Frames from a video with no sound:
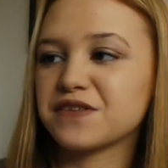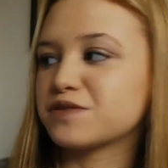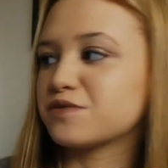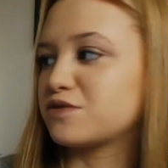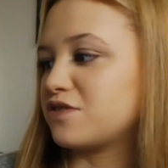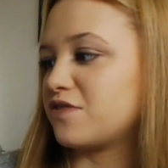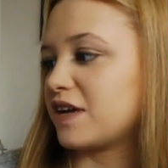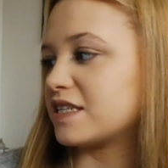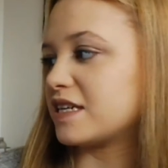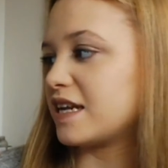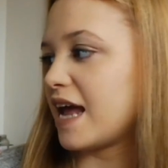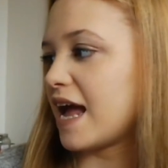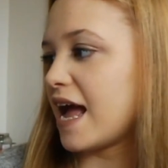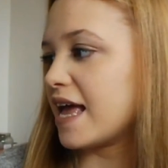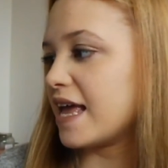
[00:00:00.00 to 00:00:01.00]
This was
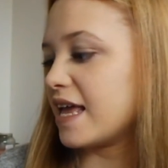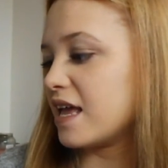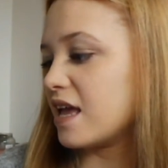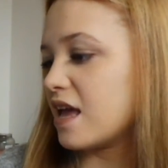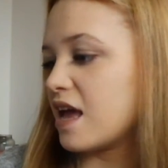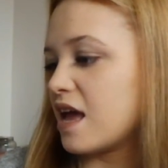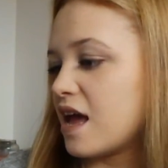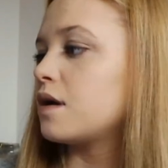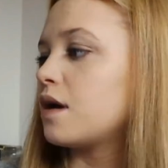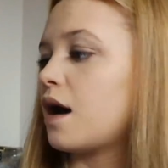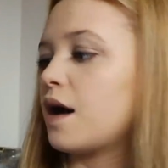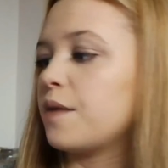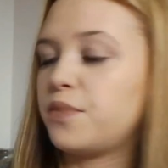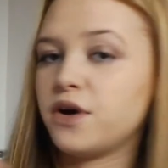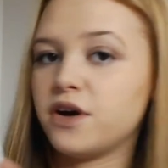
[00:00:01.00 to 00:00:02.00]
2008.
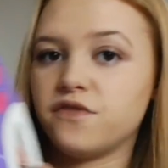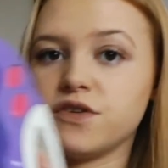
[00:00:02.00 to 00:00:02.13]
I put a